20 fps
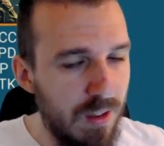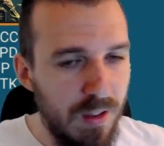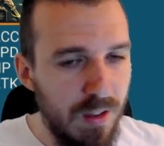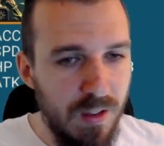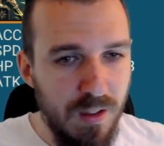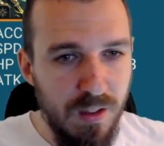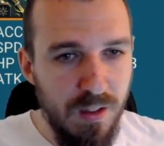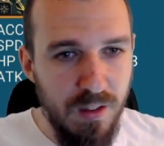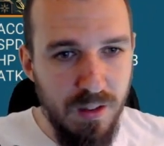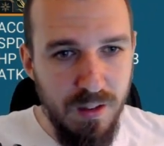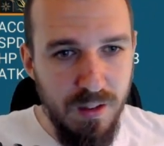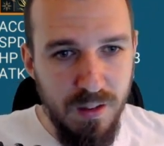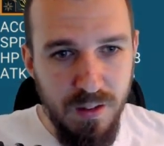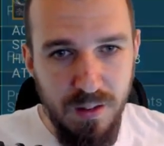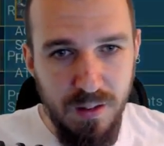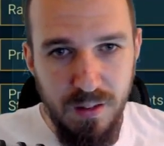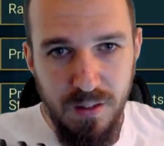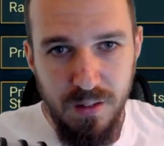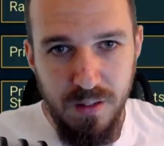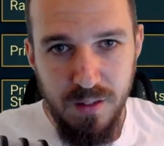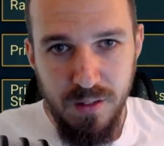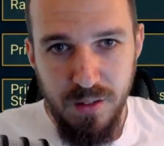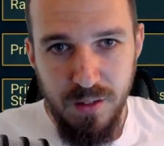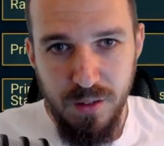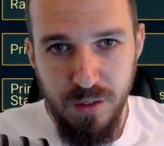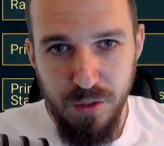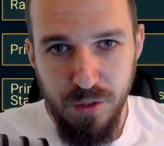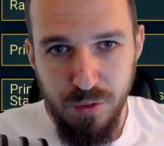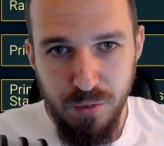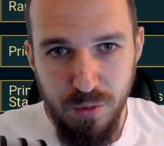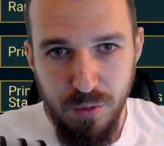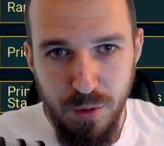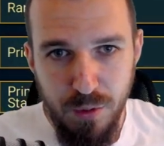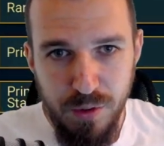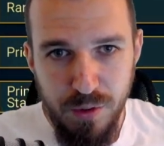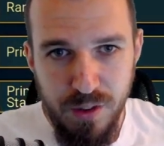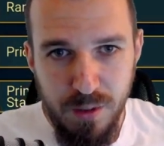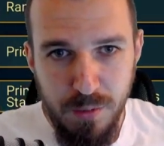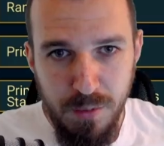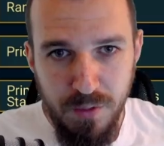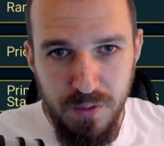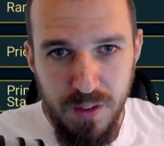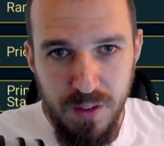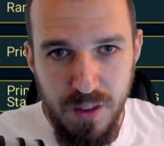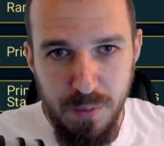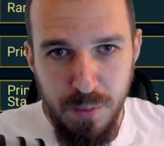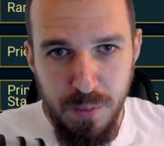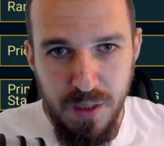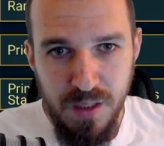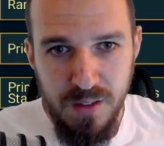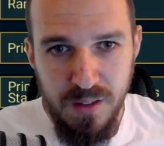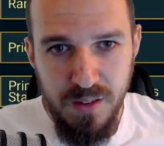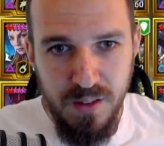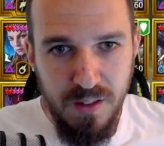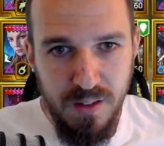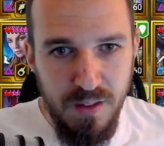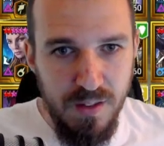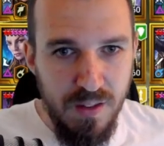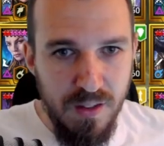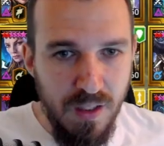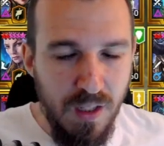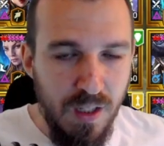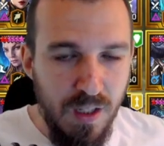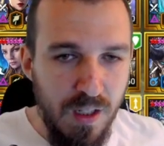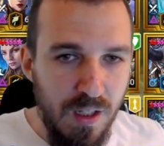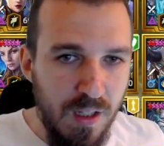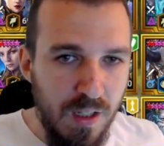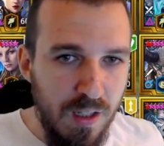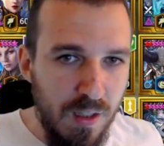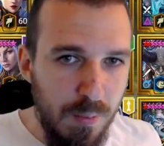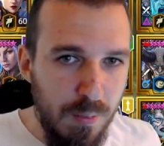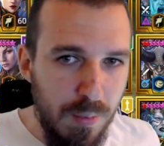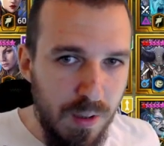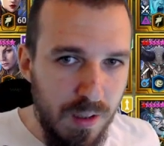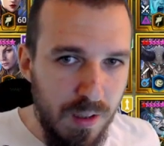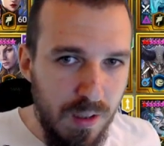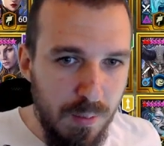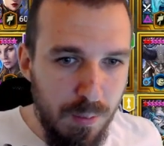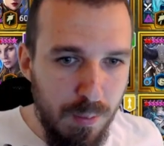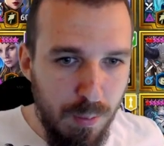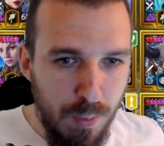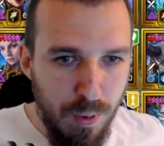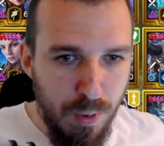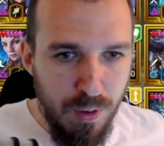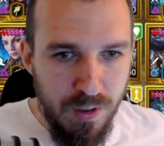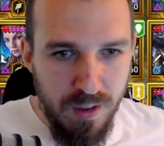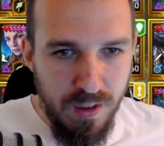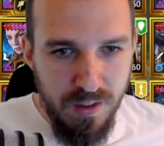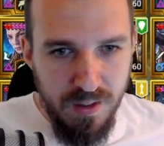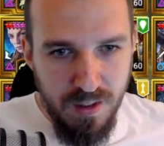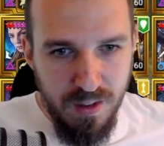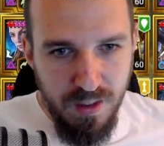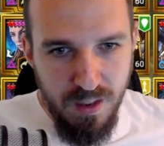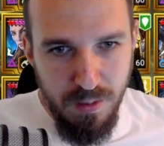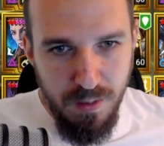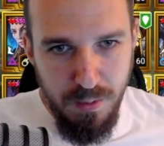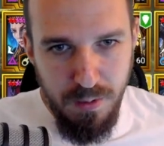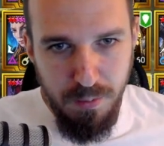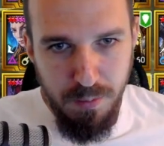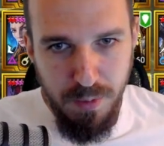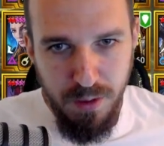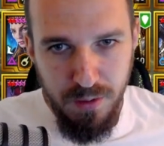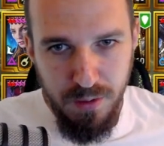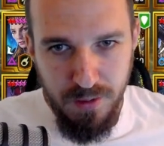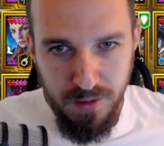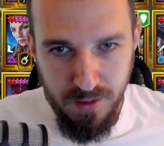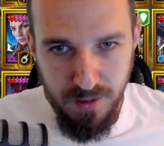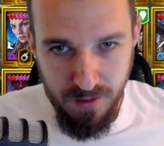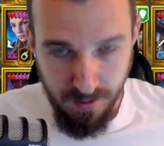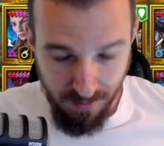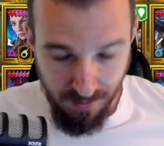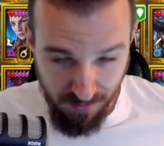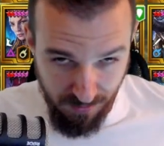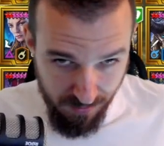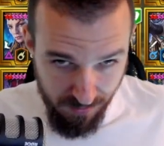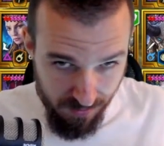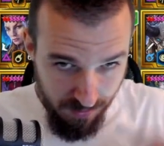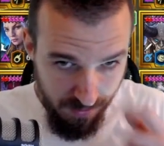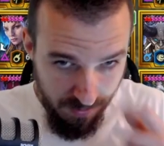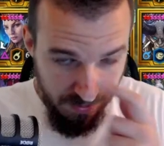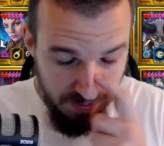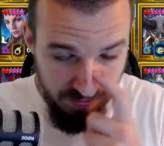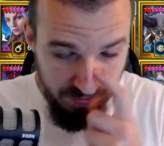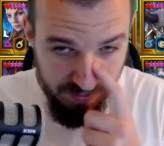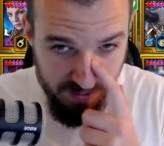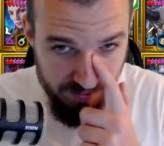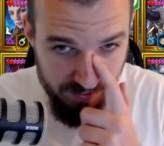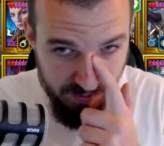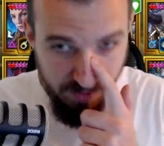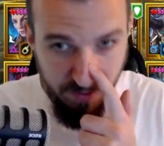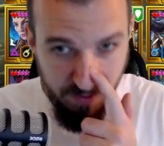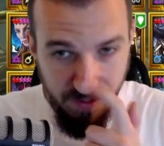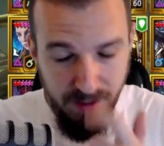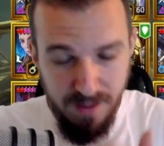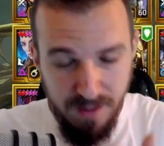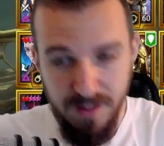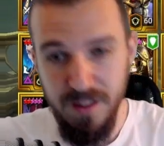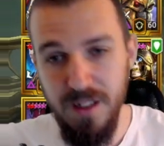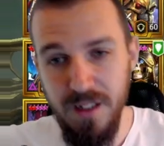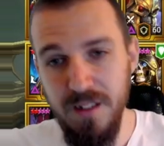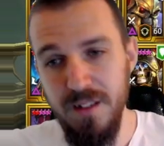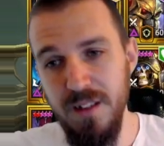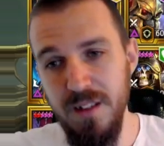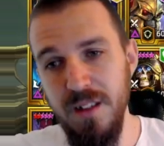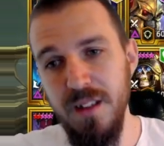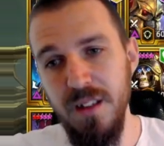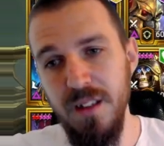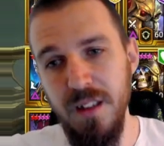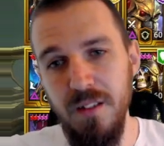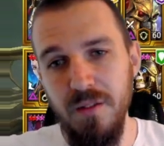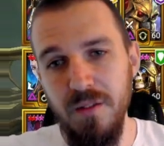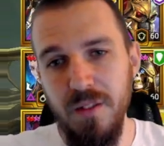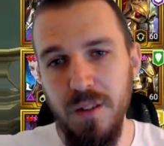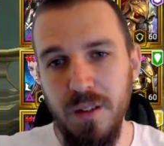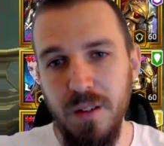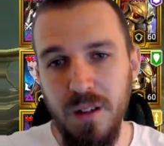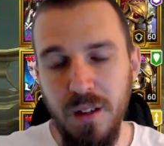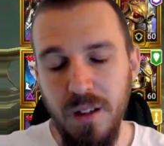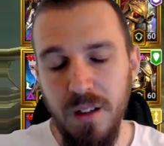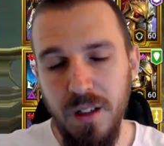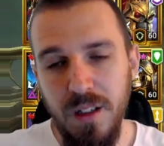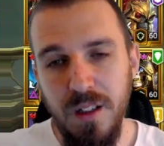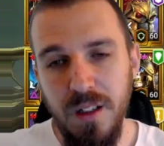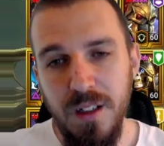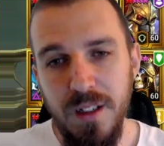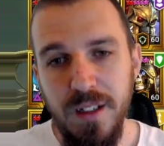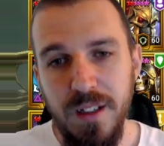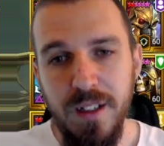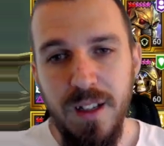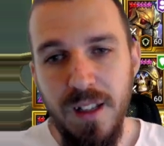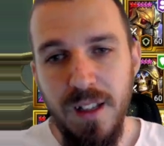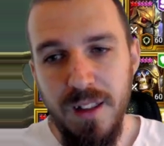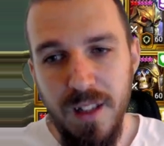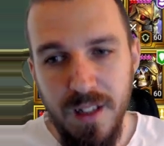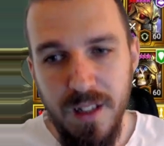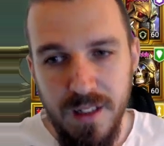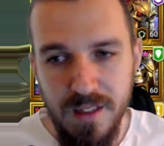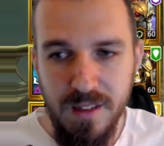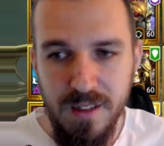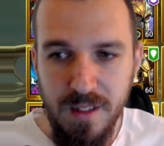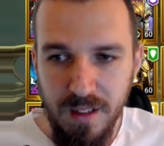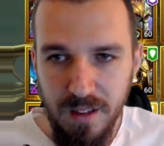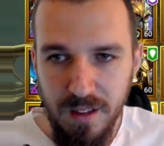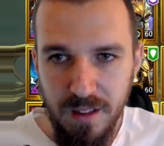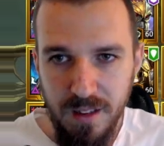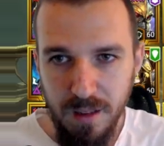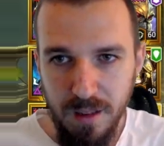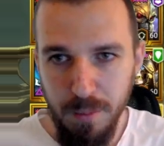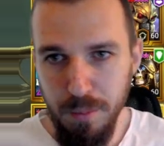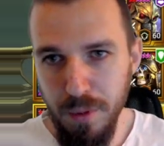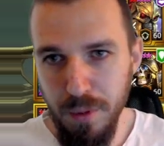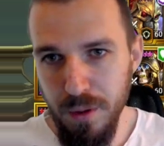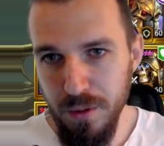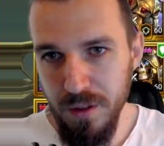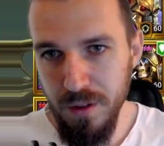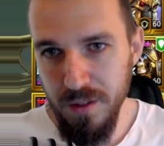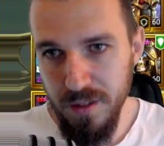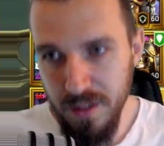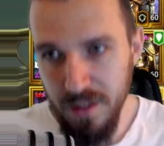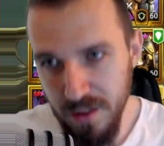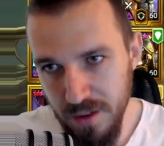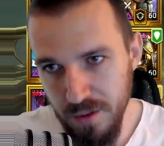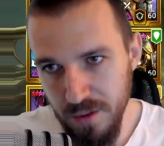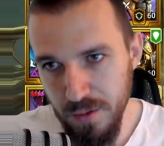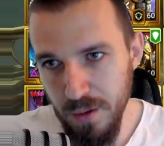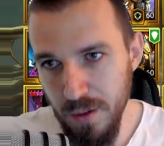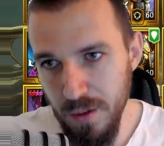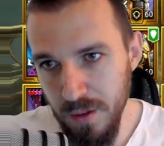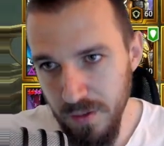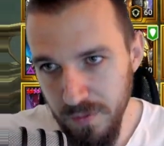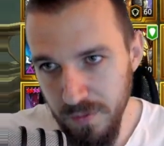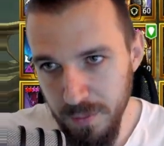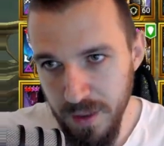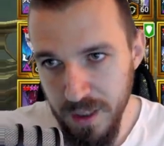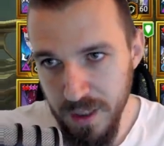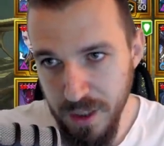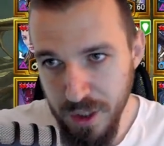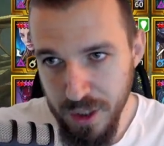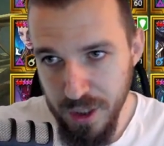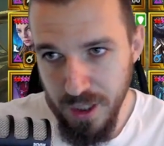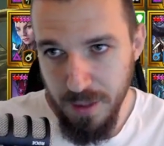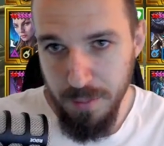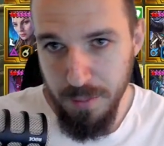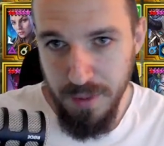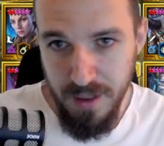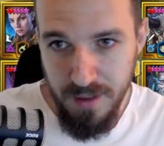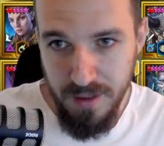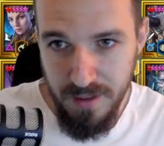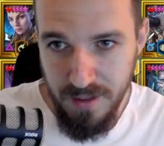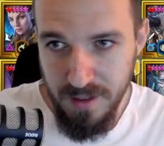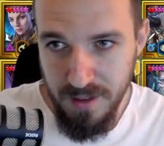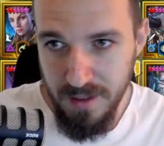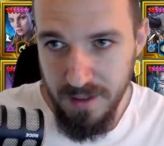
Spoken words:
to roll some of these pieces. But I'm more excited about the accessories, as they give a nice little bonus to all of my champions.